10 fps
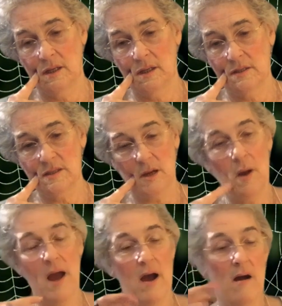
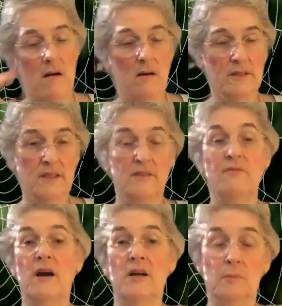somehow
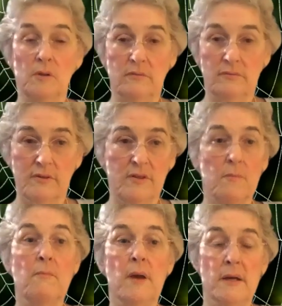identifiable for the
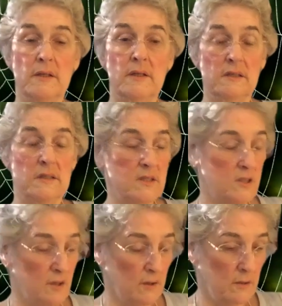men in this
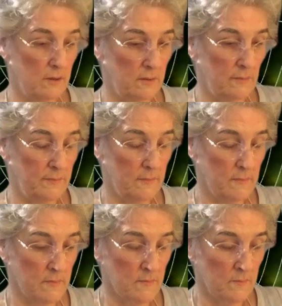circle.
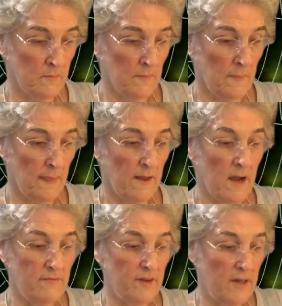
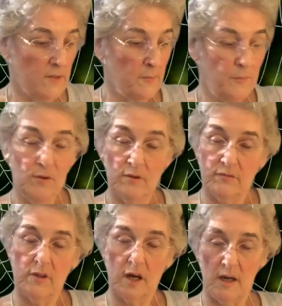I found a
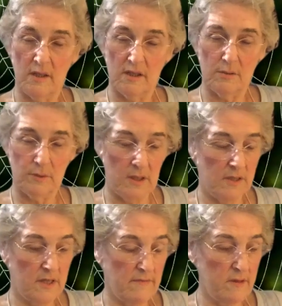beautiful colloquy that
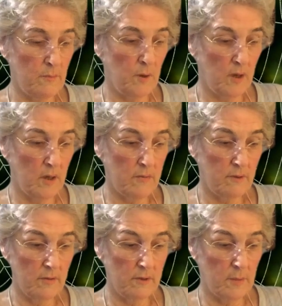Dave the Bard
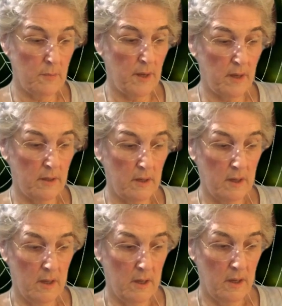wrote about.
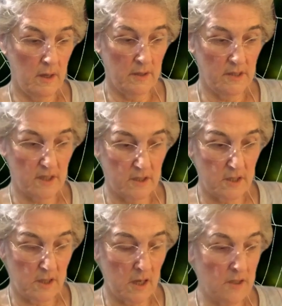It's a
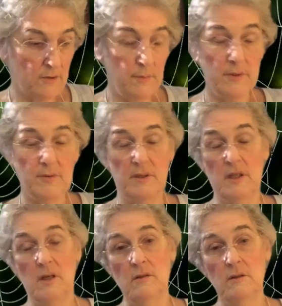colloquy between
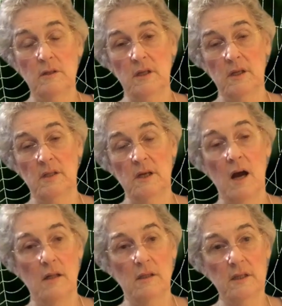the Oak King and the
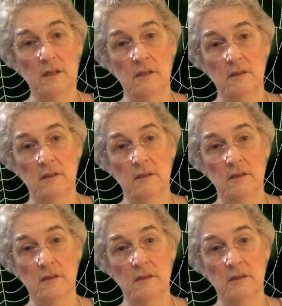Holly King.